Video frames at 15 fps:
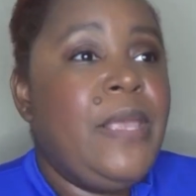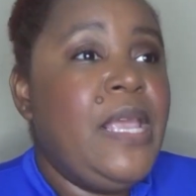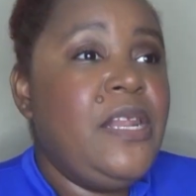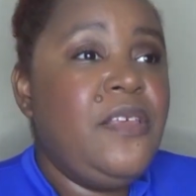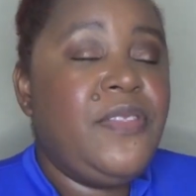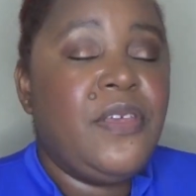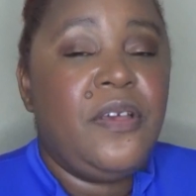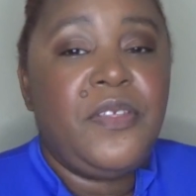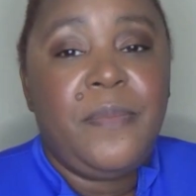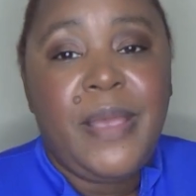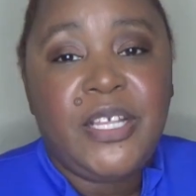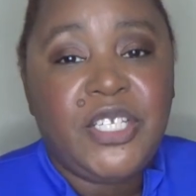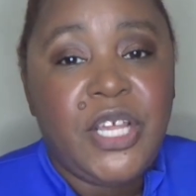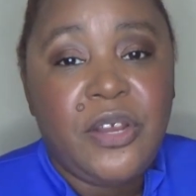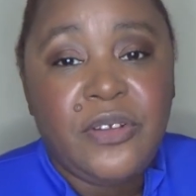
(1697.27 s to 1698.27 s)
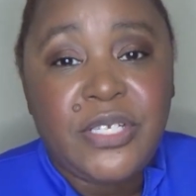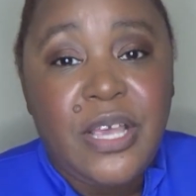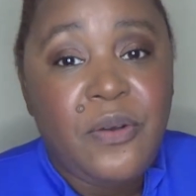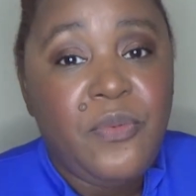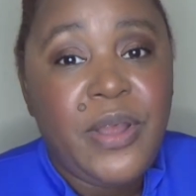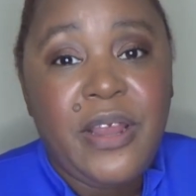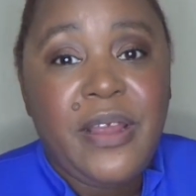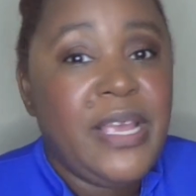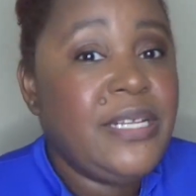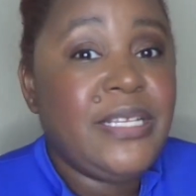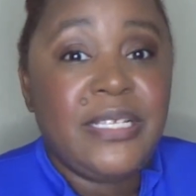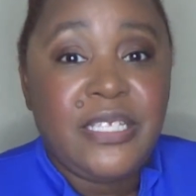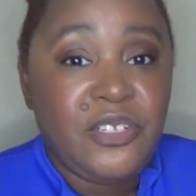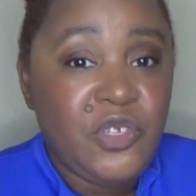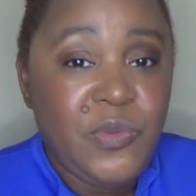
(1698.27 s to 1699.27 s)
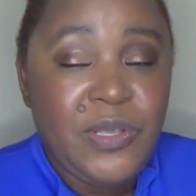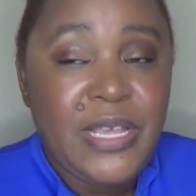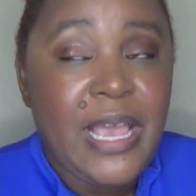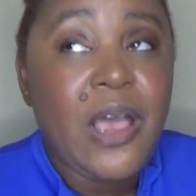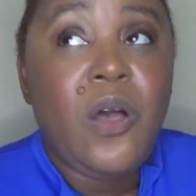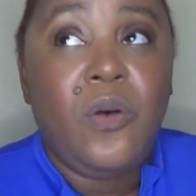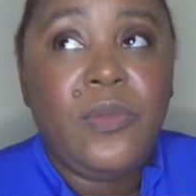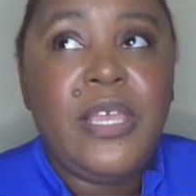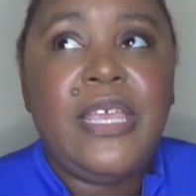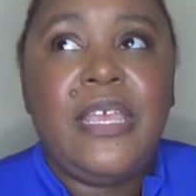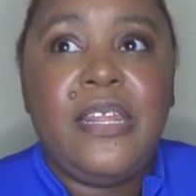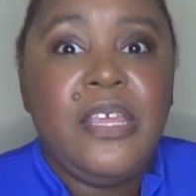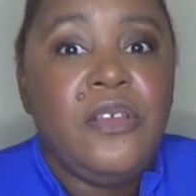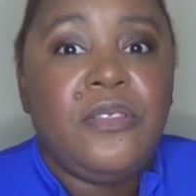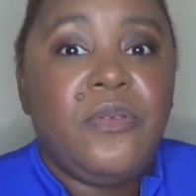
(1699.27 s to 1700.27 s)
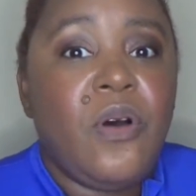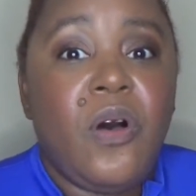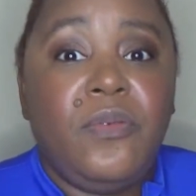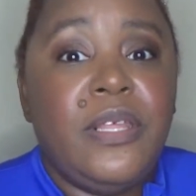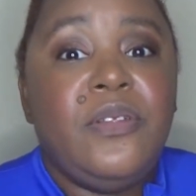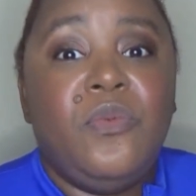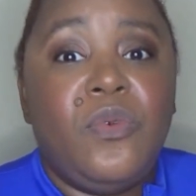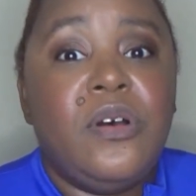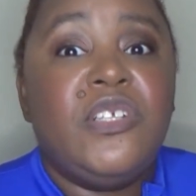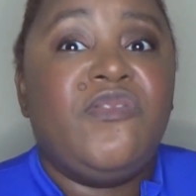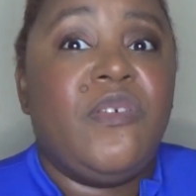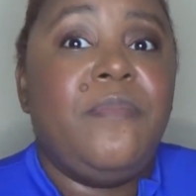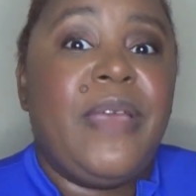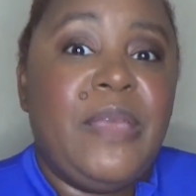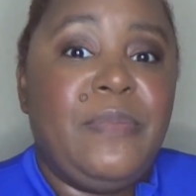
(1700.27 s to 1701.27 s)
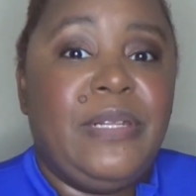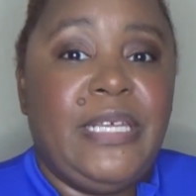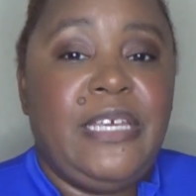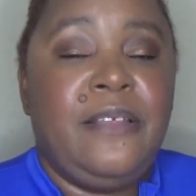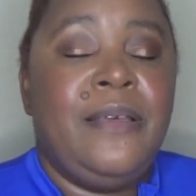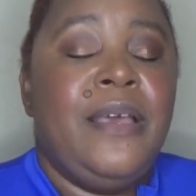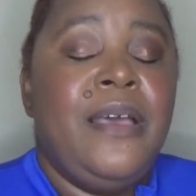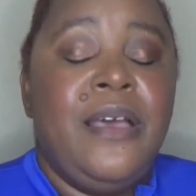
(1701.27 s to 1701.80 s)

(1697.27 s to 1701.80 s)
Any of the other mascaras I wear, it doesn't do me that. Only any, only the ones from Maybelline.